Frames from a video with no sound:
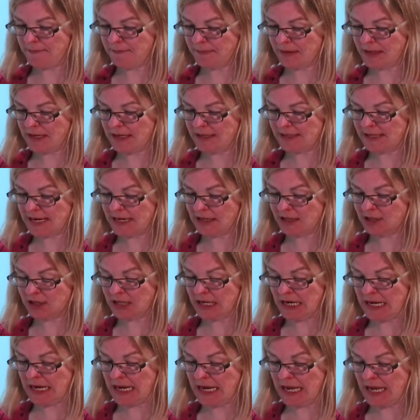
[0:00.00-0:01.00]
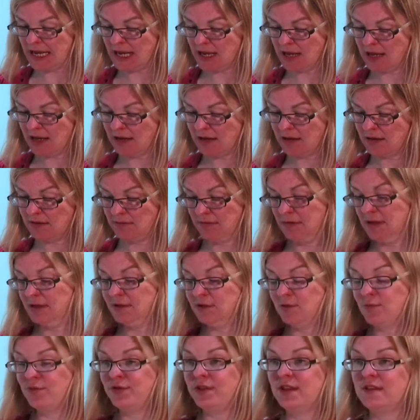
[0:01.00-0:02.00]
it actually is
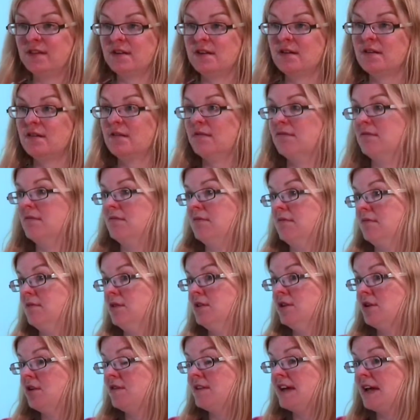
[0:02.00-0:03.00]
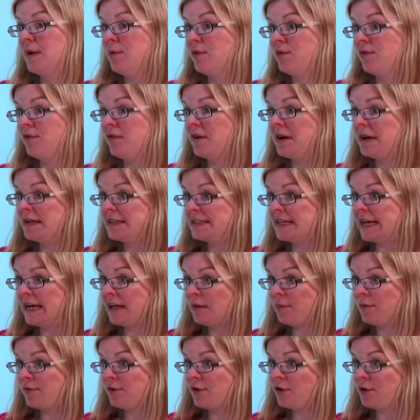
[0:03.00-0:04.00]
something that they would find
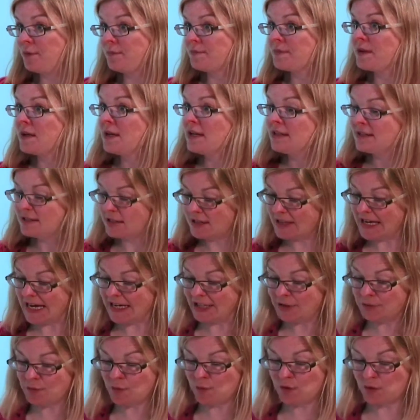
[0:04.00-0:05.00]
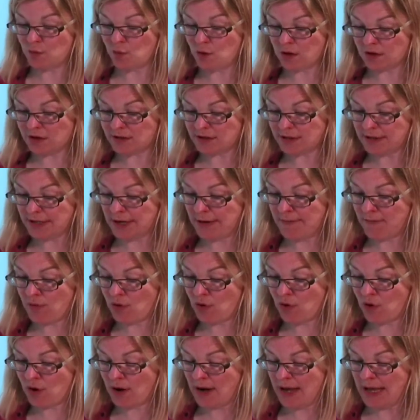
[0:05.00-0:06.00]
helpful. So yes, we would want to know
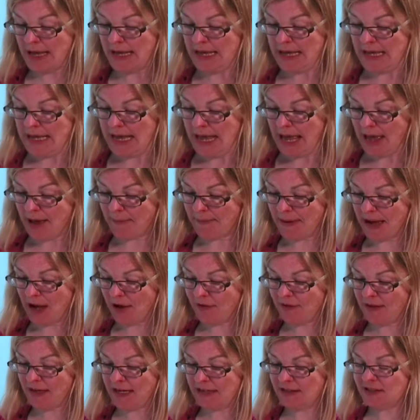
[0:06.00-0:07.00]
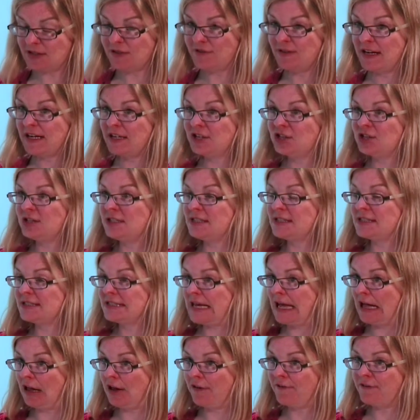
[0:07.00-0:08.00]
more about the intervention
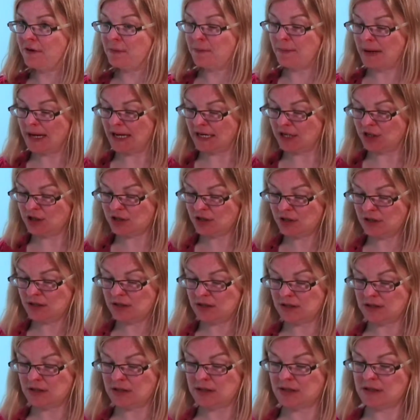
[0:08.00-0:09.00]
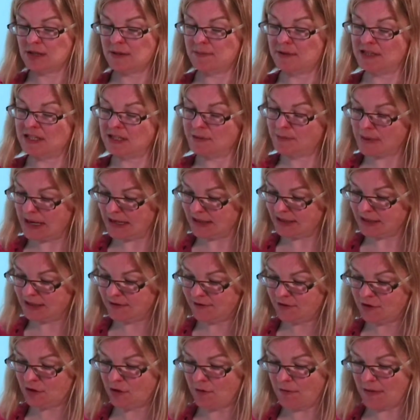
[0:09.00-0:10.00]
itself and patients'
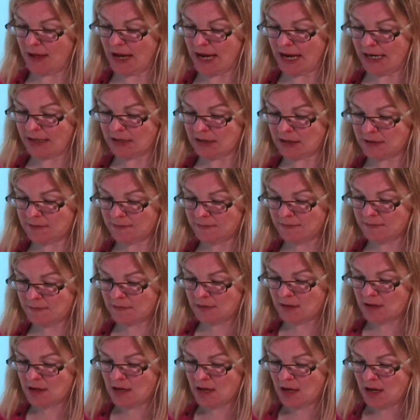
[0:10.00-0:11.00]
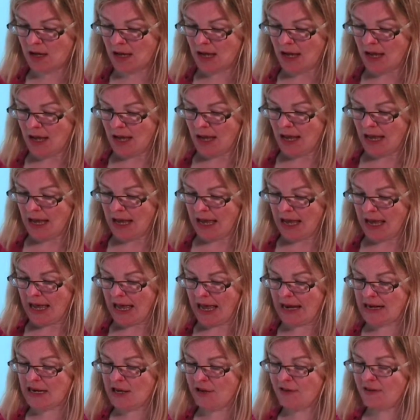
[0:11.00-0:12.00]
perspectives on that.
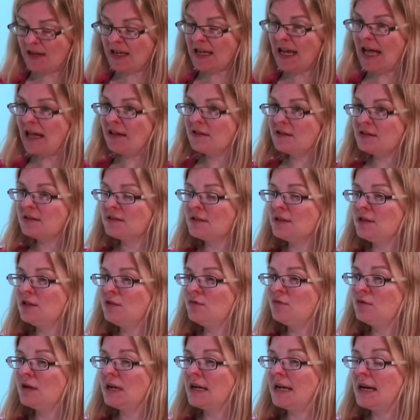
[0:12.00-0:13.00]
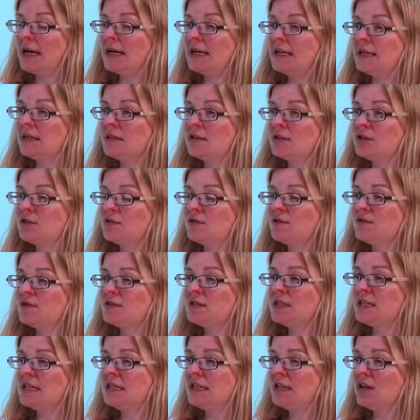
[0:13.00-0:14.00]
Anything else that you would like to have
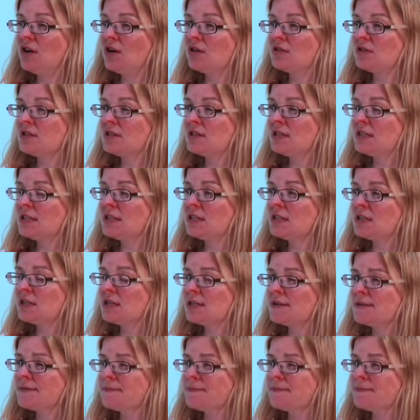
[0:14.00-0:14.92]
seen considered?